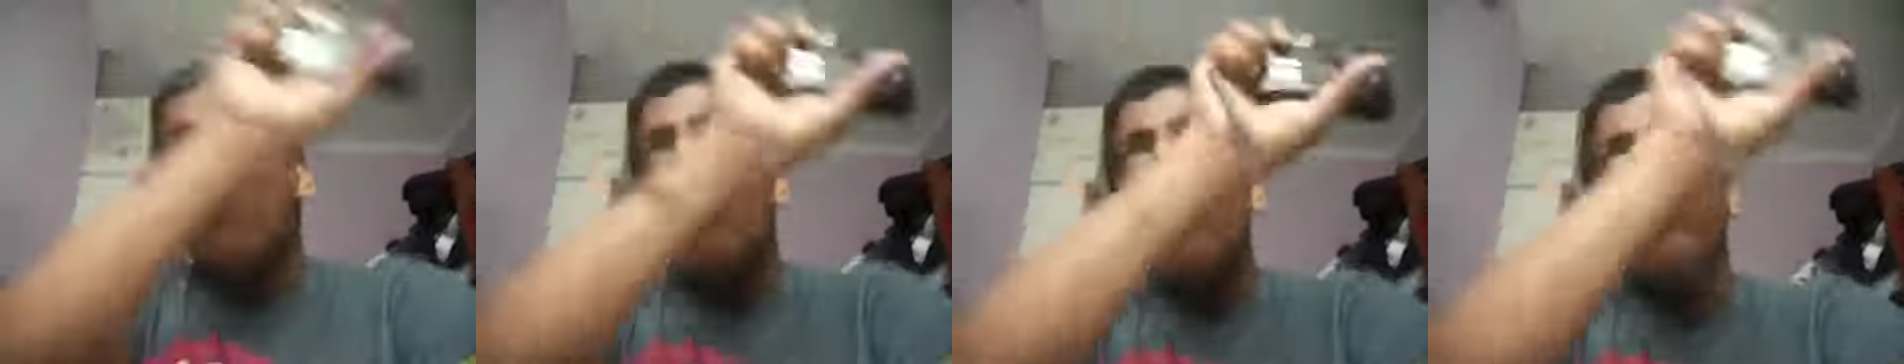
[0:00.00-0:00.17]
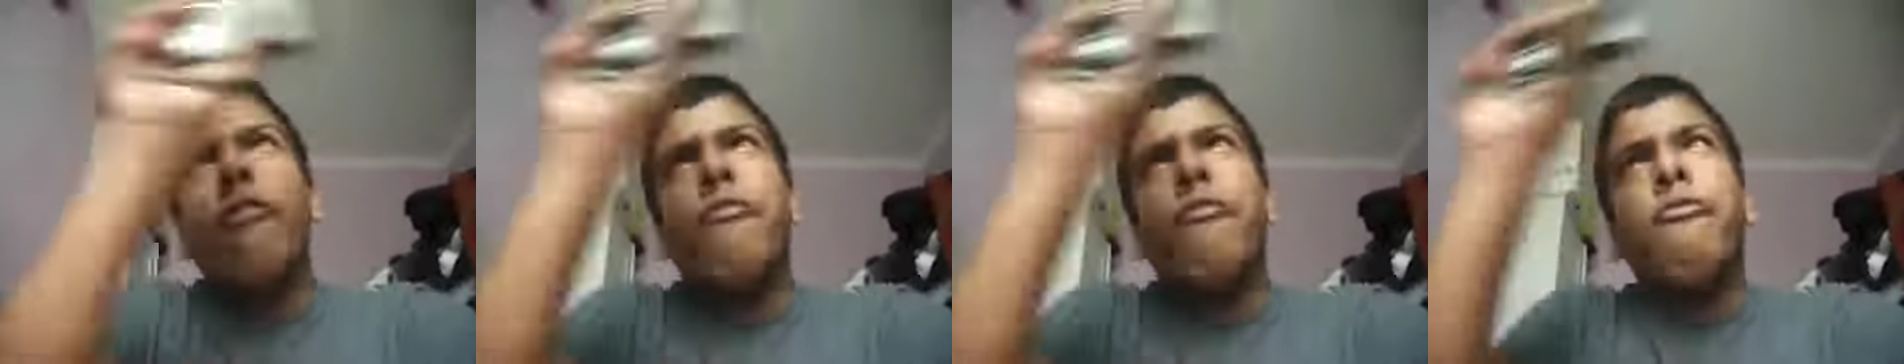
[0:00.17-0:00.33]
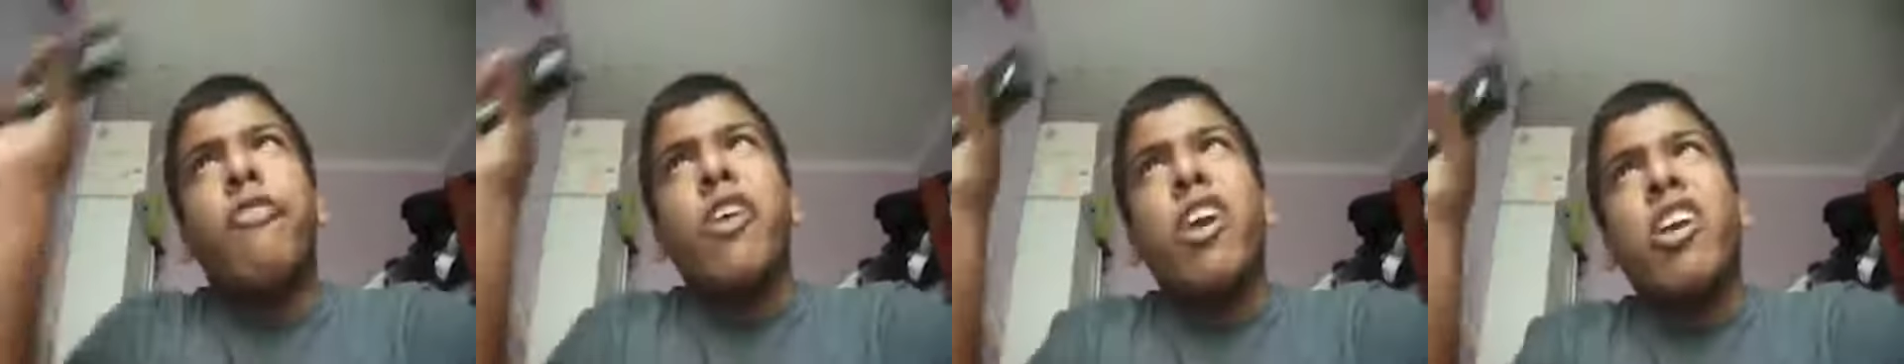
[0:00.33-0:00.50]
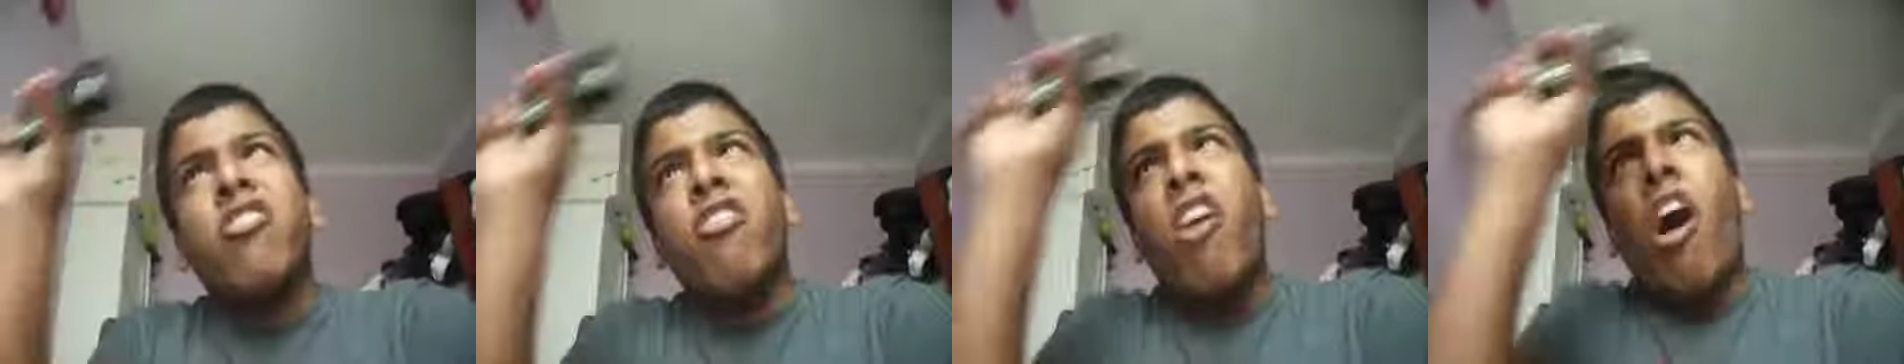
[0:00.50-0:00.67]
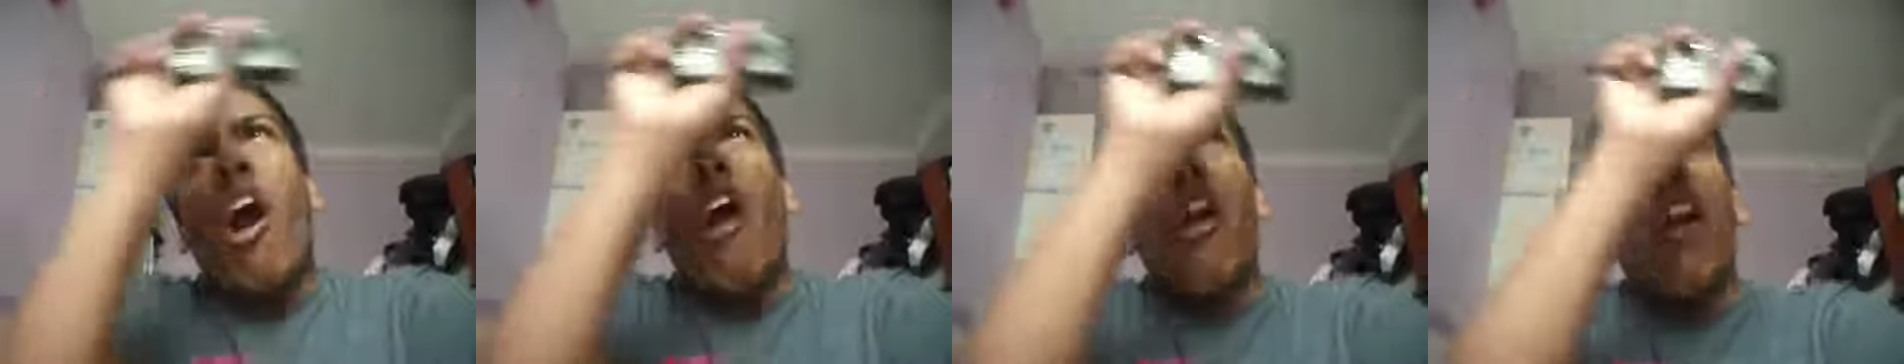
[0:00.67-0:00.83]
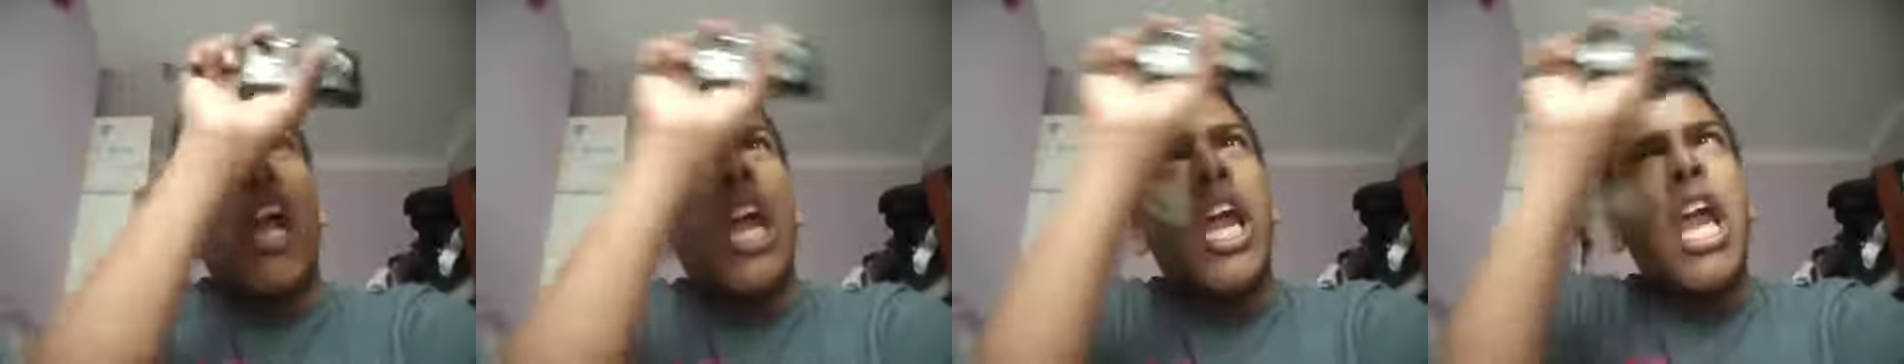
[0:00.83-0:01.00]
Where the fuck is a
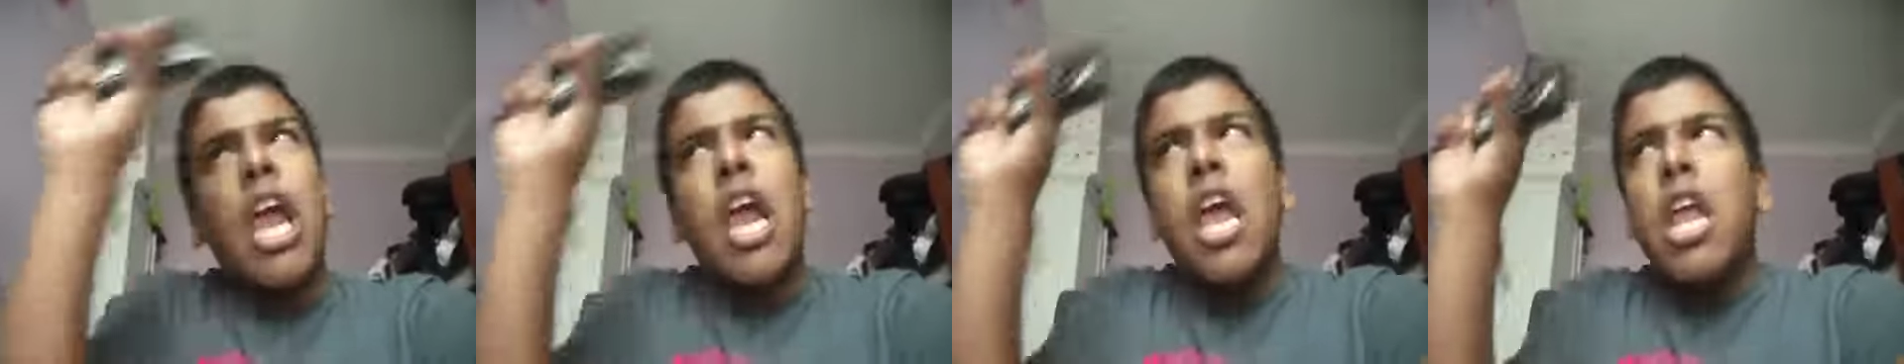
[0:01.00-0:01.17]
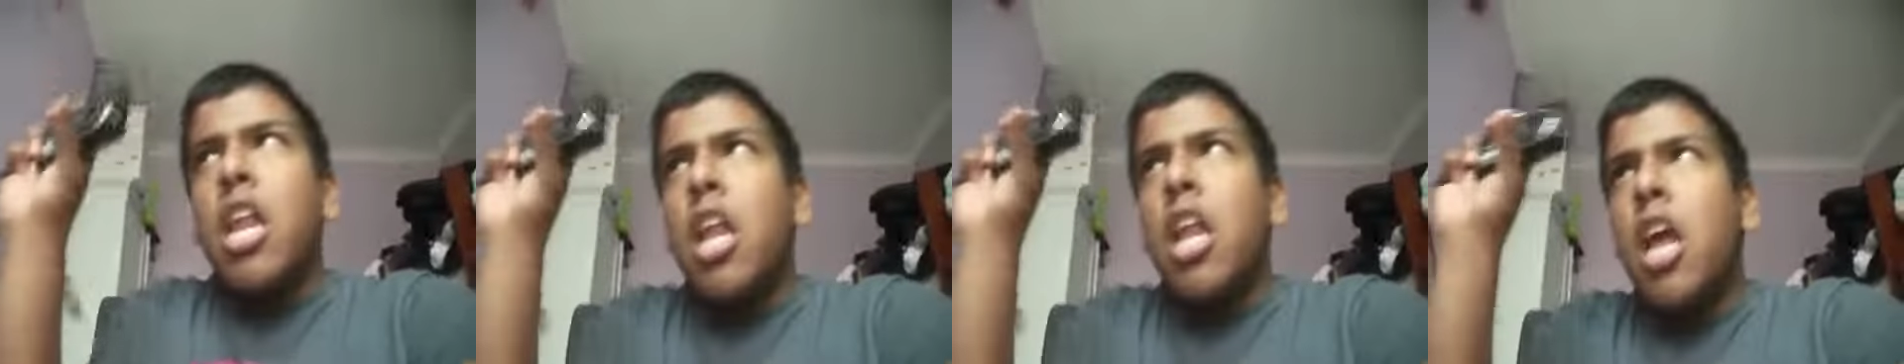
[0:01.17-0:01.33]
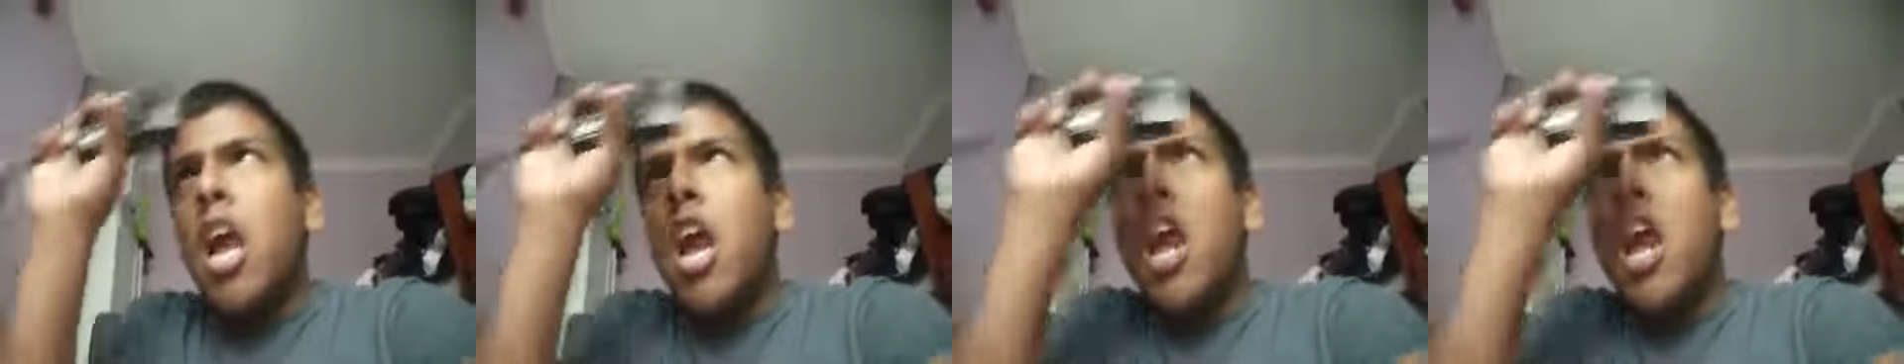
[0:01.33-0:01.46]
hurricane?